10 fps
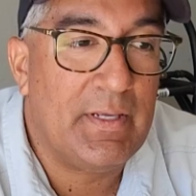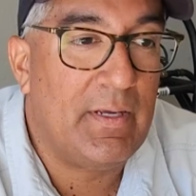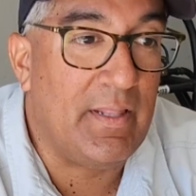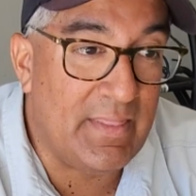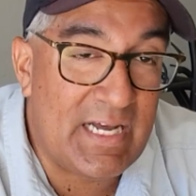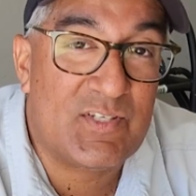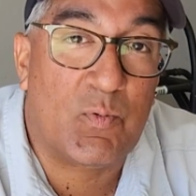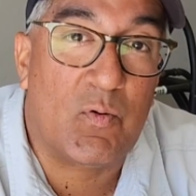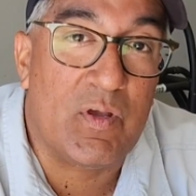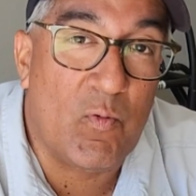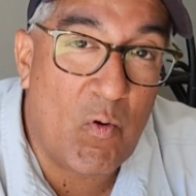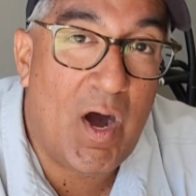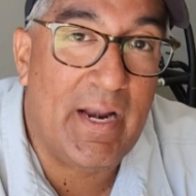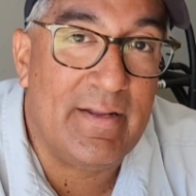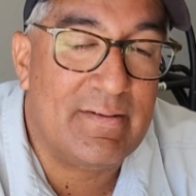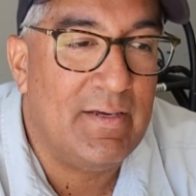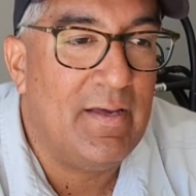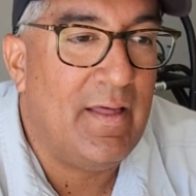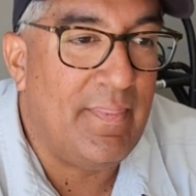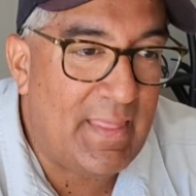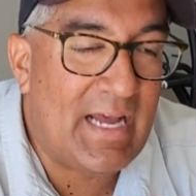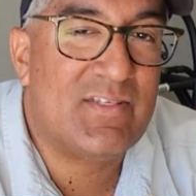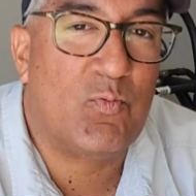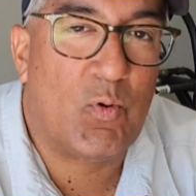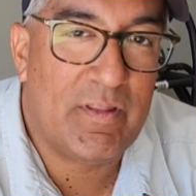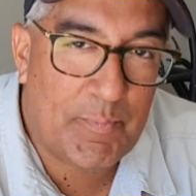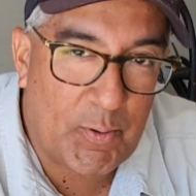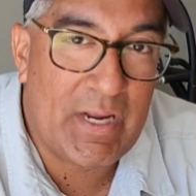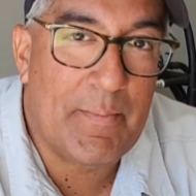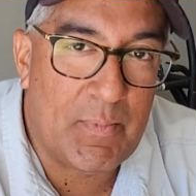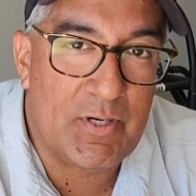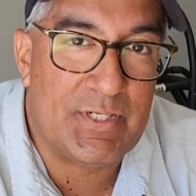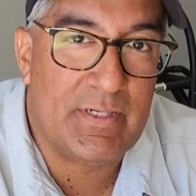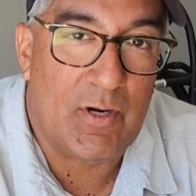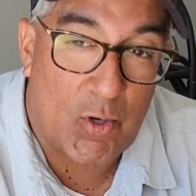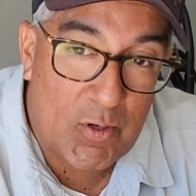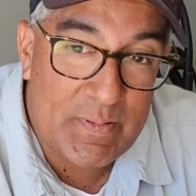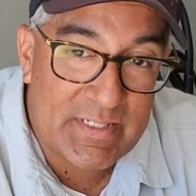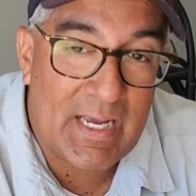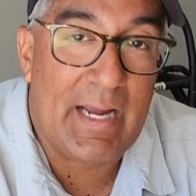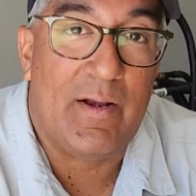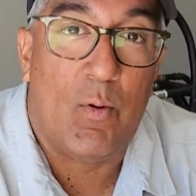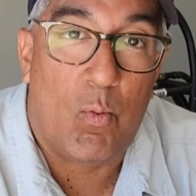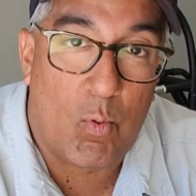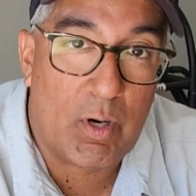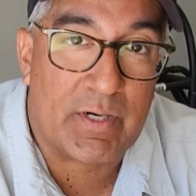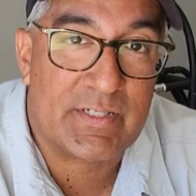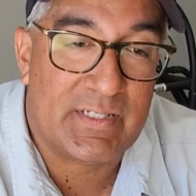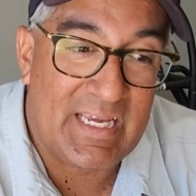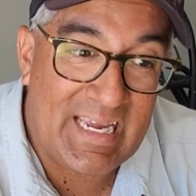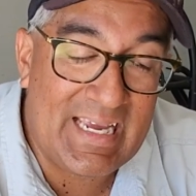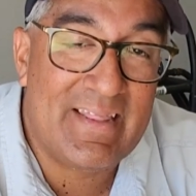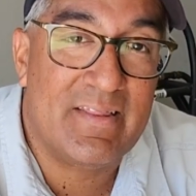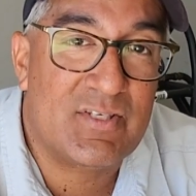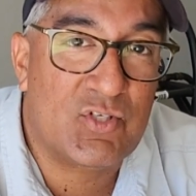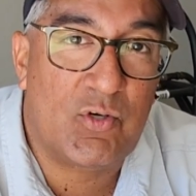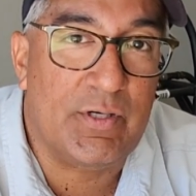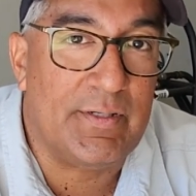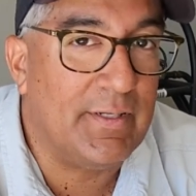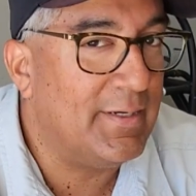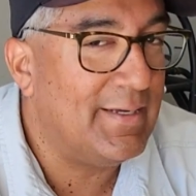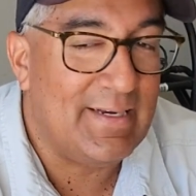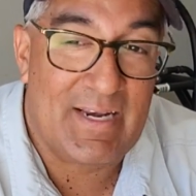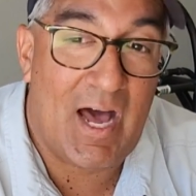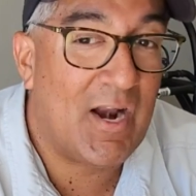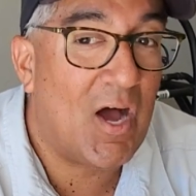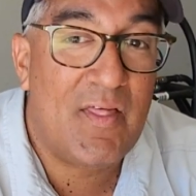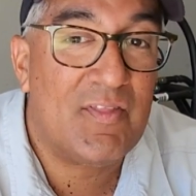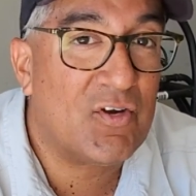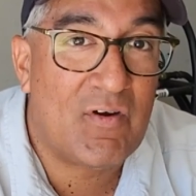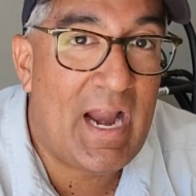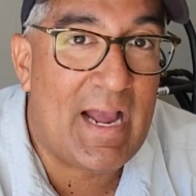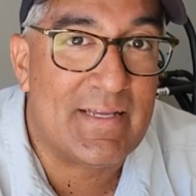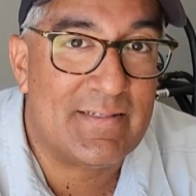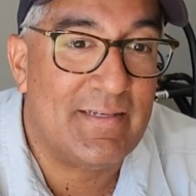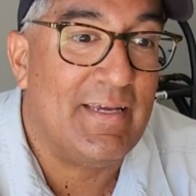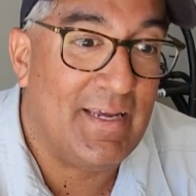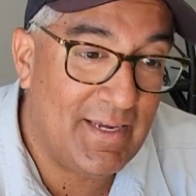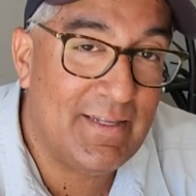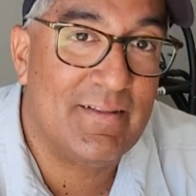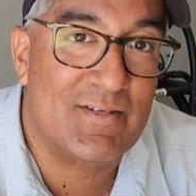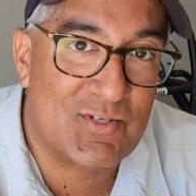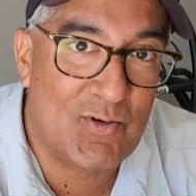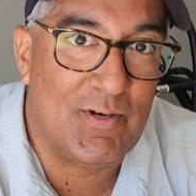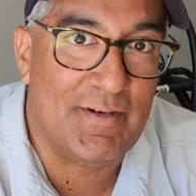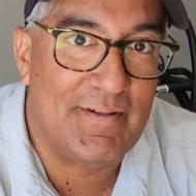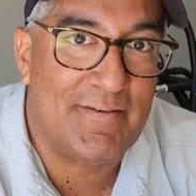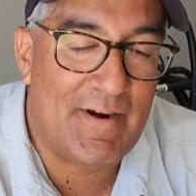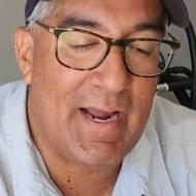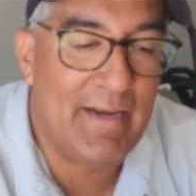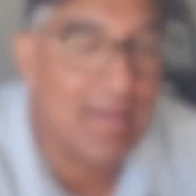And that's where we want it. That's where the pre-emergent herbicide works, in the soil. Not on the grass, in the soil, right?